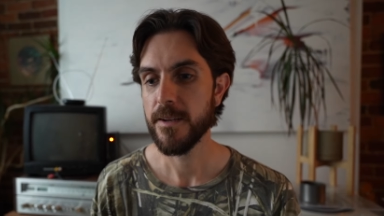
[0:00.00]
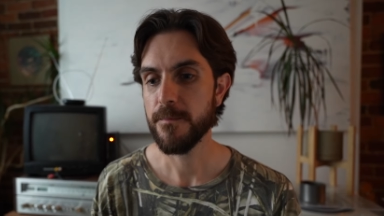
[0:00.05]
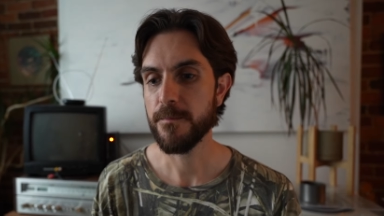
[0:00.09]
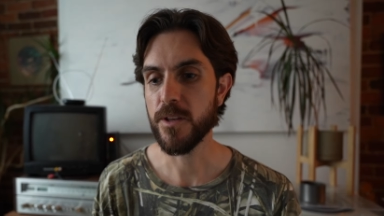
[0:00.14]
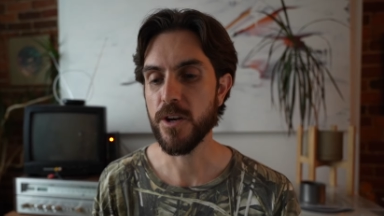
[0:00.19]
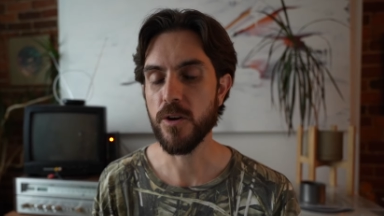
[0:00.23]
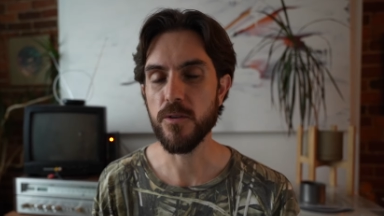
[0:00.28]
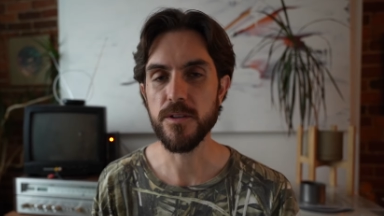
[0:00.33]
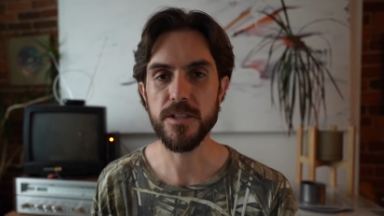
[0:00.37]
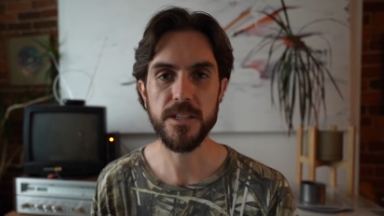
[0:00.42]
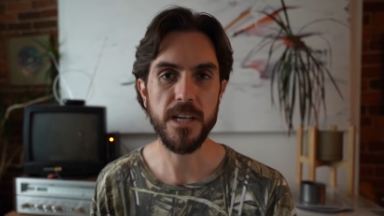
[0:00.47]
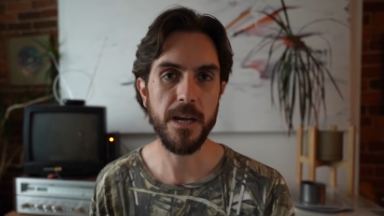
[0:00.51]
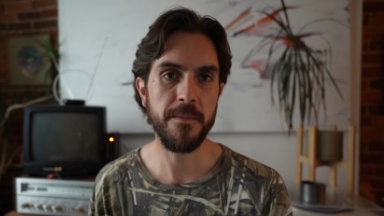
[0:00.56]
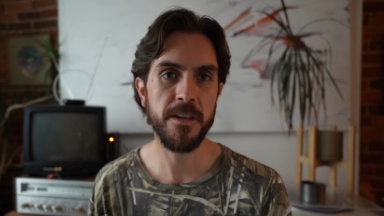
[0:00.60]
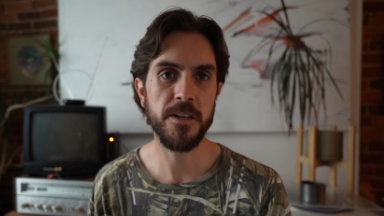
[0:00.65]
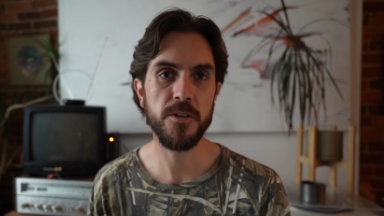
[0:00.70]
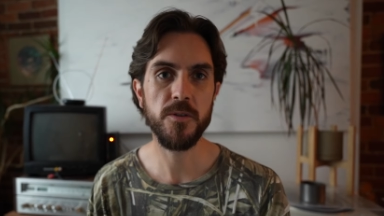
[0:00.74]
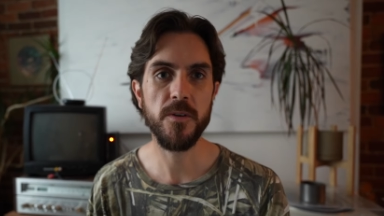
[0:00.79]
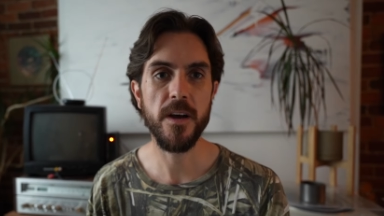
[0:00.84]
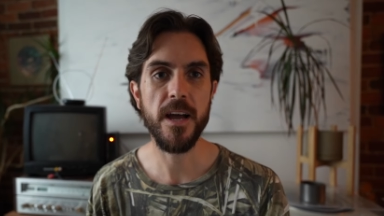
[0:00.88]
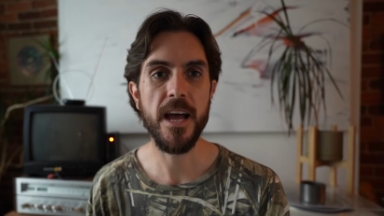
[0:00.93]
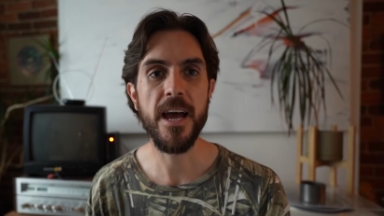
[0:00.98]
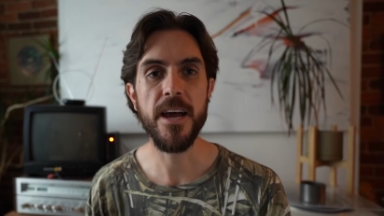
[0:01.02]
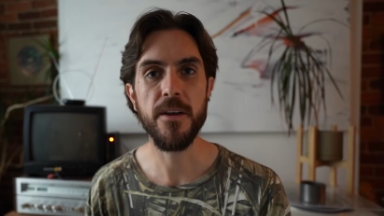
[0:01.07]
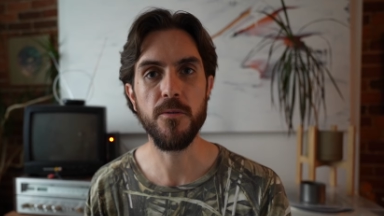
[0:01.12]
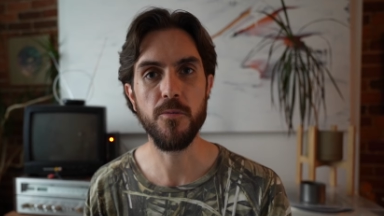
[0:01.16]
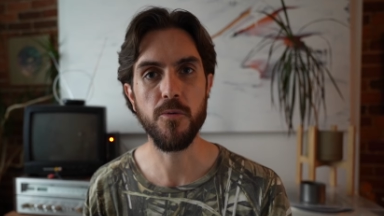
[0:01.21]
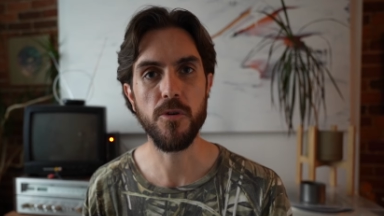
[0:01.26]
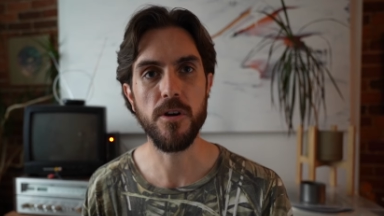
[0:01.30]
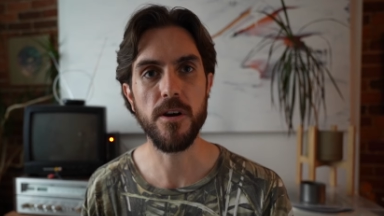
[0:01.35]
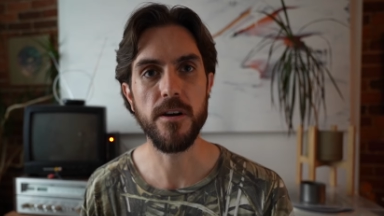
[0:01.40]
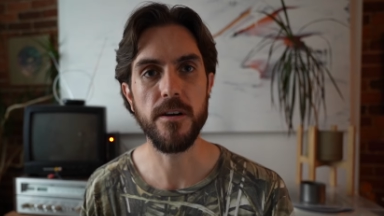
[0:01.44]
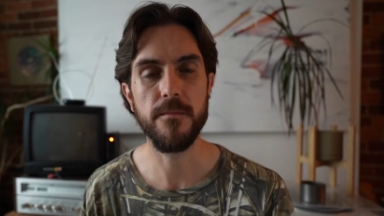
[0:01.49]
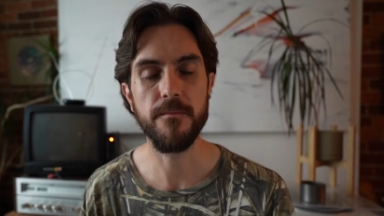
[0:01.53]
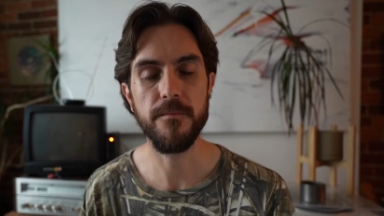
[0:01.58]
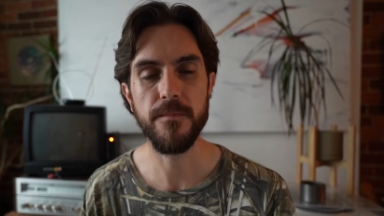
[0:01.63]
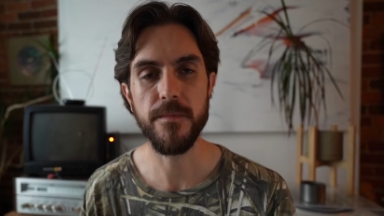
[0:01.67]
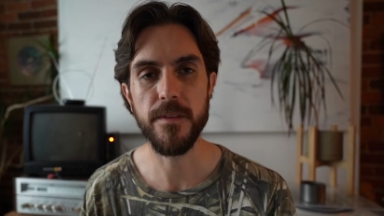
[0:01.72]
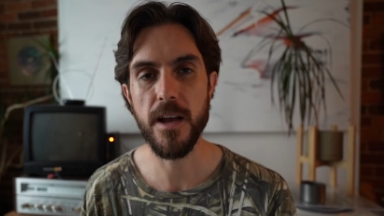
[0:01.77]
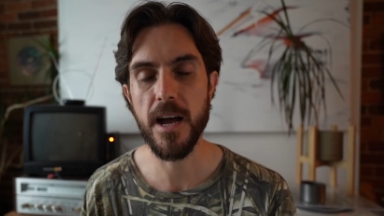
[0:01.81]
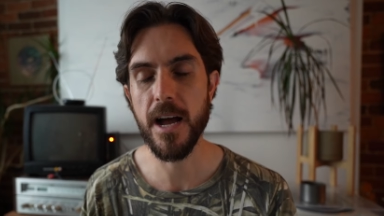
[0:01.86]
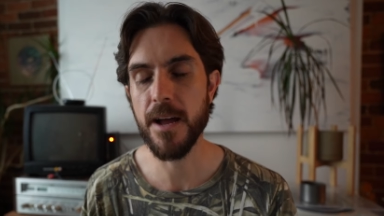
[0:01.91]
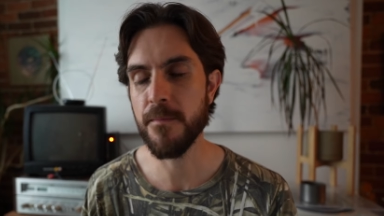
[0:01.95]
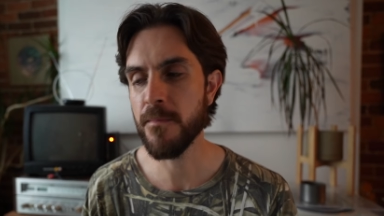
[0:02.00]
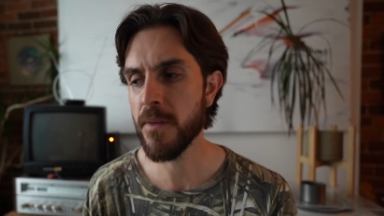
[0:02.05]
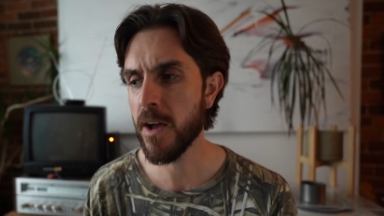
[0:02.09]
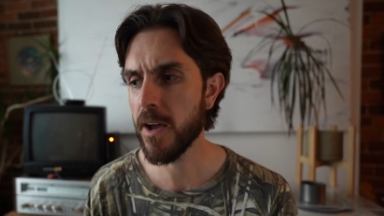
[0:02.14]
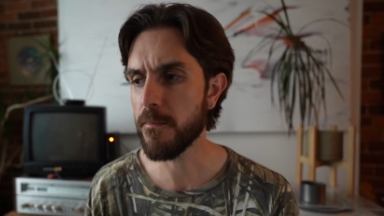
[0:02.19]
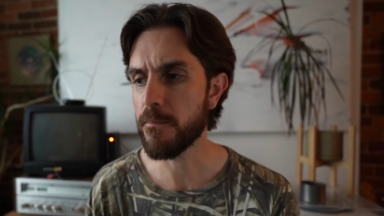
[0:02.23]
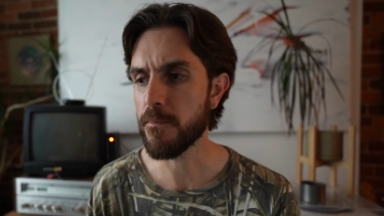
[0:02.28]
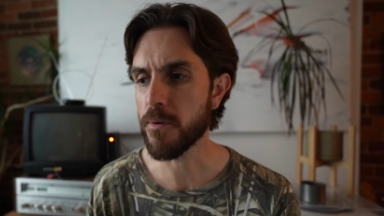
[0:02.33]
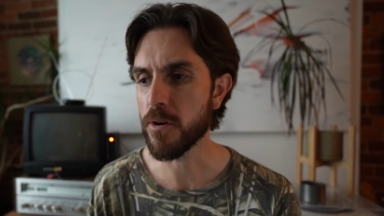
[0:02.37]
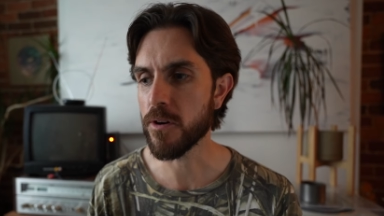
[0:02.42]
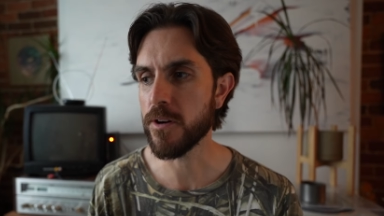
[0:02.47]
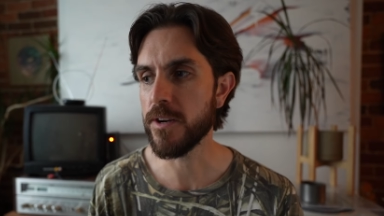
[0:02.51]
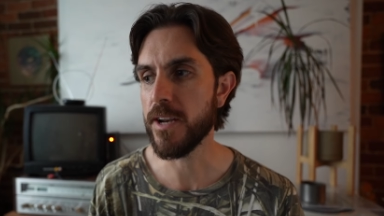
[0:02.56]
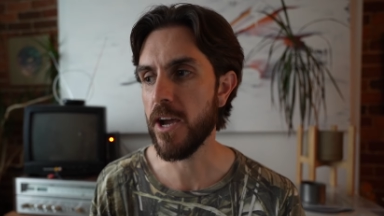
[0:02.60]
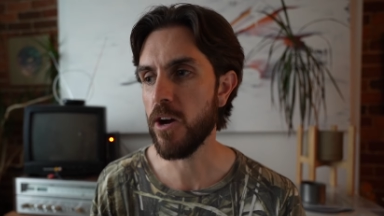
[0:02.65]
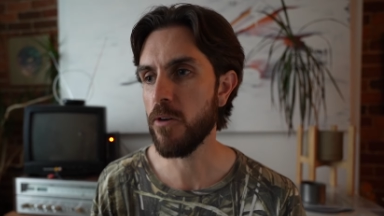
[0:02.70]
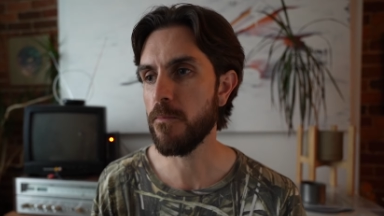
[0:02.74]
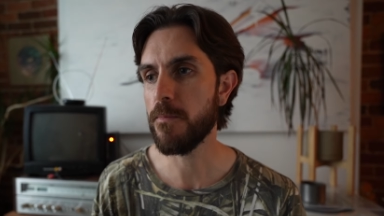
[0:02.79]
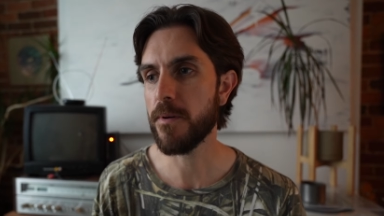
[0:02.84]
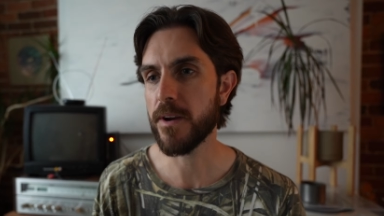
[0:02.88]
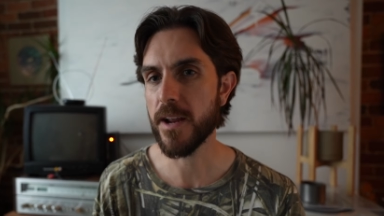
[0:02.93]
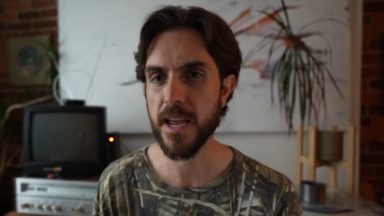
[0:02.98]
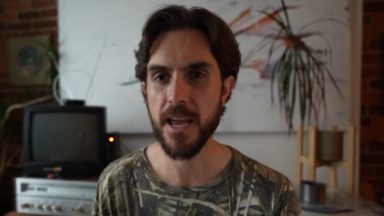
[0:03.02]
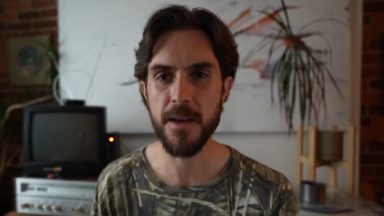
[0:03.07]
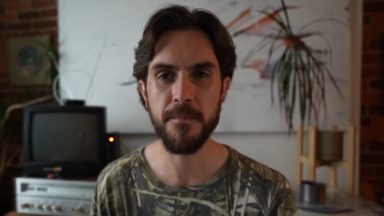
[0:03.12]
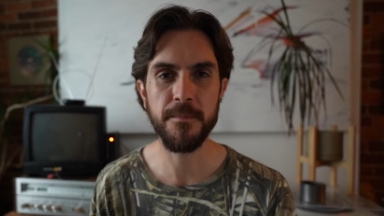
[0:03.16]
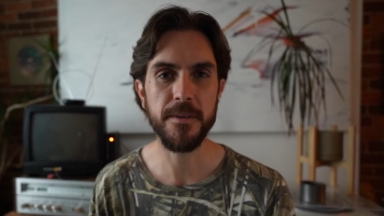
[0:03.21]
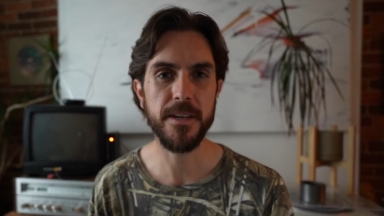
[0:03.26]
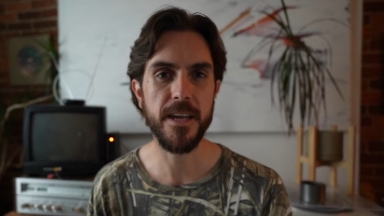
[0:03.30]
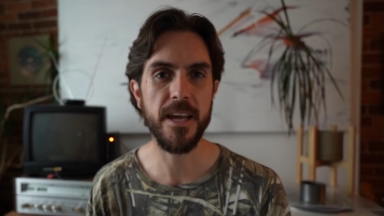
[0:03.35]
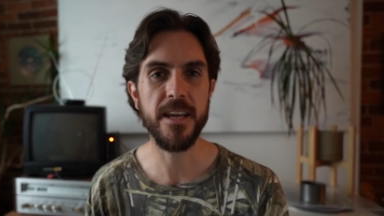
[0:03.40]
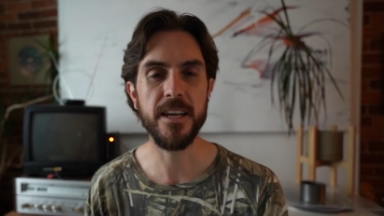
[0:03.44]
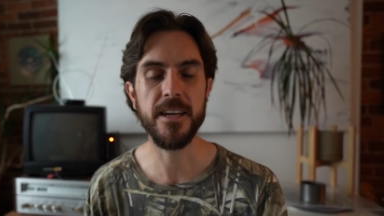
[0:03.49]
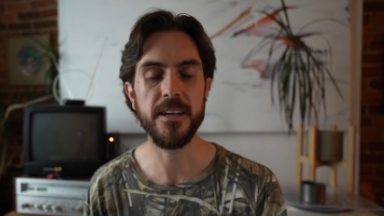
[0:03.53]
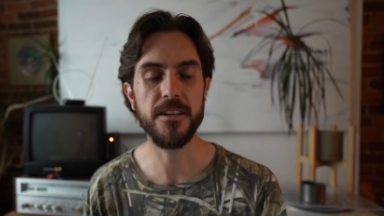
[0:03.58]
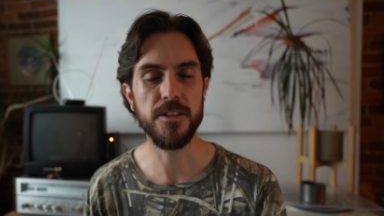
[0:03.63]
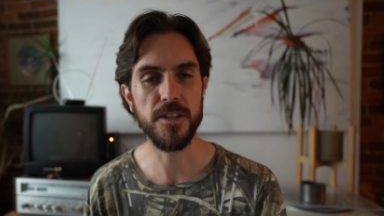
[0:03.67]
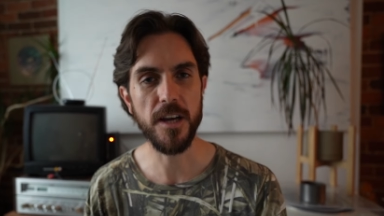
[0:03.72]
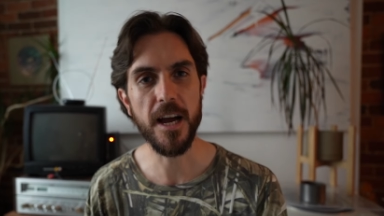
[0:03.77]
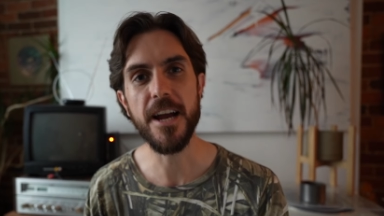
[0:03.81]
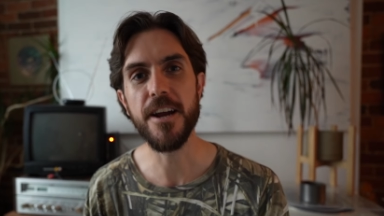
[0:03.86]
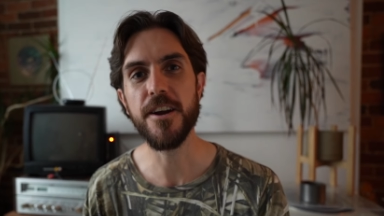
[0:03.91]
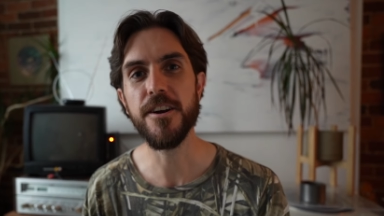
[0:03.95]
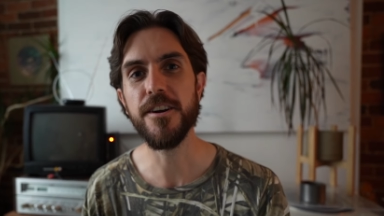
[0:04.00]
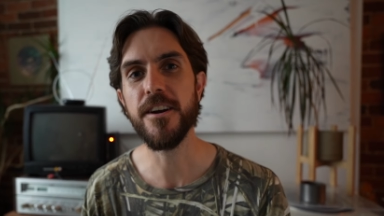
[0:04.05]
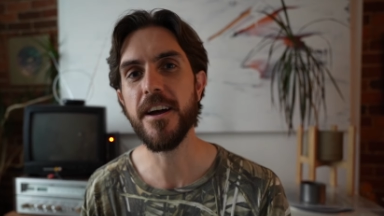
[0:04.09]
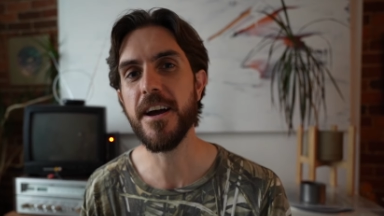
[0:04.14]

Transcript: you know, it's coming to a head where I'm not burned out, but I am getting tired.